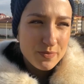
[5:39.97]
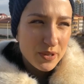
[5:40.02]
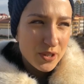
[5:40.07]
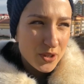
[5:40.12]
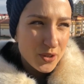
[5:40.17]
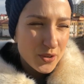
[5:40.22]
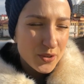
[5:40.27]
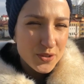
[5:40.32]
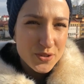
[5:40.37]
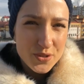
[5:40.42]

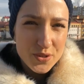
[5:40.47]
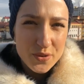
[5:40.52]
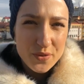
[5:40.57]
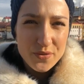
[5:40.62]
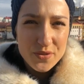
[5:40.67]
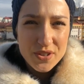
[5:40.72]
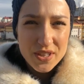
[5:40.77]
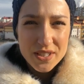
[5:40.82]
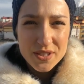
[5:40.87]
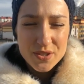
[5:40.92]
because
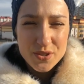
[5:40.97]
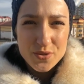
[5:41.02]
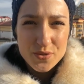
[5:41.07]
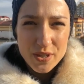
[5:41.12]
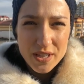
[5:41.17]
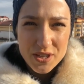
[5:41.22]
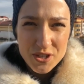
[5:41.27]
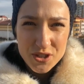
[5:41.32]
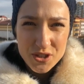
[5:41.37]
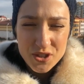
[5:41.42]
of the
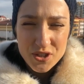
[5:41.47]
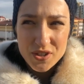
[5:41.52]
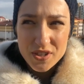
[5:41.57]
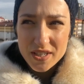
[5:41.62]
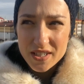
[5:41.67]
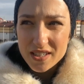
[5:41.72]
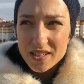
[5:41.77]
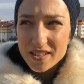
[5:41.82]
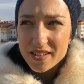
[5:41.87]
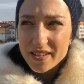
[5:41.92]

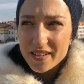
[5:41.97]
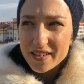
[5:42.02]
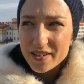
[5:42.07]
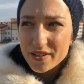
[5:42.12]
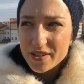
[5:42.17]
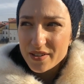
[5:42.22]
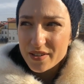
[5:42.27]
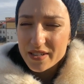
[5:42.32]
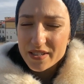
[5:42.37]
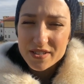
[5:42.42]
situation
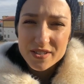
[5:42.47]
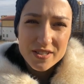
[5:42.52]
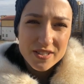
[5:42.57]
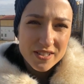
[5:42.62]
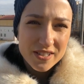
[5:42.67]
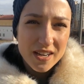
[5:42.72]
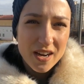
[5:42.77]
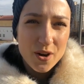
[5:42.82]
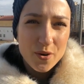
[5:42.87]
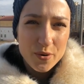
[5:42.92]
at
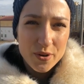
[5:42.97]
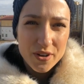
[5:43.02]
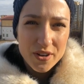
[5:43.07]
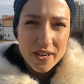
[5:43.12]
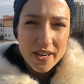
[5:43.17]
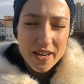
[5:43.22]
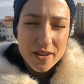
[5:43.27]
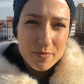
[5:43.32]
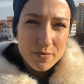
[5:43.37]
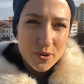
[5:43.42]
our
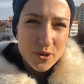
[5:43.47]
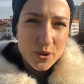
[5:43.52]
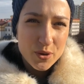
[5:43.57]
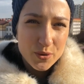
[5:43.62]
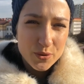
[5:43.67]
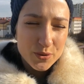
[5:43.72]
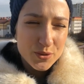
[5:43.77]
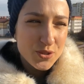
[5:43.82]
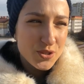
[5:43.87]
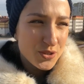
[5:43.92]

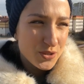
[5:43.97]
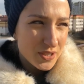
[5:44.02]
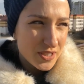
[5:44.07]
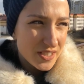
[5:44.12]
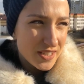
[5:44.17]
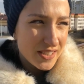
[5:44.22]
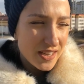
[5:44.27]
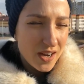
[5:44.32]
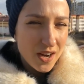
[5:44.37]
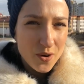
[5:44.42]
neighborhood,
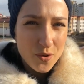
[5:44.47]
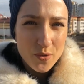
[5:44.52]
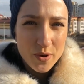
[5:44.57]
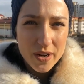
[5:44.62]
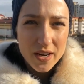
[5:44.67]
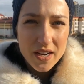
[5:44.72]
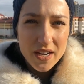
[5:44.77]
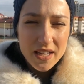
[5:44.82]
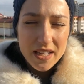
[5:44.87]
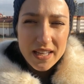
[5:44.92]

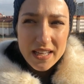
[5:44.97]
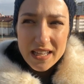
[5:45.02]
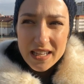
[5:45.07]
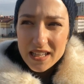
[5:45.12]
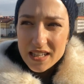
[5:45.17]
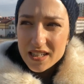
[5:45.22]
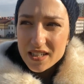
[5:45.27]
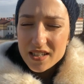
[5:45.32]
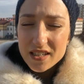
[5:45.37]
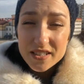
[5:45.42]

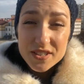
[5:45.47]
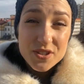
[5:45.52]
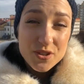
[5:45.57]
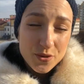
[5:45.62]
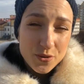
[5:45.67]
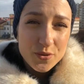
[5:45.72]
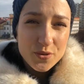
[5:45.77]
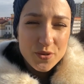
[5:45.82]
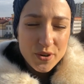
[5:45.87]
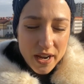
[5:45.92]
at
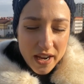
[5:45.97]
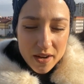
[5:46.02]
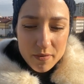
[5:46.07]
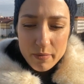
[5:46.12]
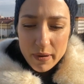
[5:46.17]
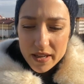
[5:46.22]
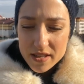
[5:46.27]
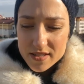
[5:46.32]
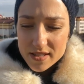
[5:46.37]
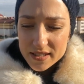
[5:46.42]

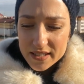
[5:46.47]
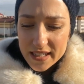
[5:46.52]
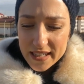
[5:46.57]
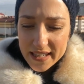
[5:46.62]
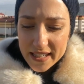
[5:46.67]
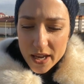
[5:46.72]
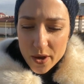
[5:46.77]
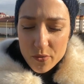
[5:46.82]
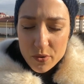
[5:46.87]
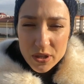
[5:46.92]
Ukraine
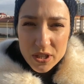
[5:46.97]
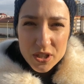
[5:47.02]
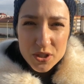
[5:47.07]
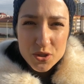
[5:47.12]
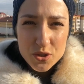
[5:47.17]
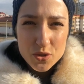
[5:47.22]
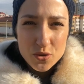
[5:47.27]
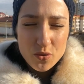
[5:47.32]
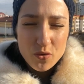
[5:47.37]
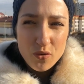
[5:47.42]
basically, yeah, we
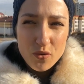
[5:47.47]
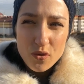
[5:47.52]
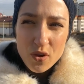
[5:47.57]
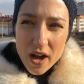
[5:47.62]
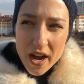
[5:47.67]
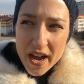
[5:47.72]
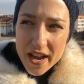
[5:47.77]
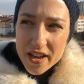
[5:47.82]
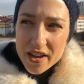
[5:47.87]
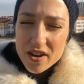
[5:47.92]
need to
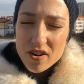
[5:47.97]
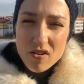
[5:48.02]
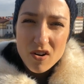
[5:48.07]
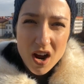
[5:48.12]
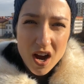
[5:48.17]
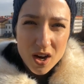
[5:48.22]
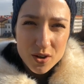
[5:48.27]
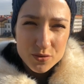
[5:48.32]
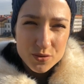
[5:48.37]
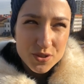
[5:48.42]
fly
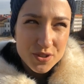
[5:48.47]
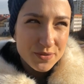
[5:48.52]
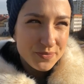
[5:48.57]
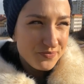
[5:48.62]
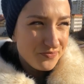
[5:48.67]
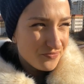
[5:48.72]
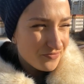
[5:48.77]
around.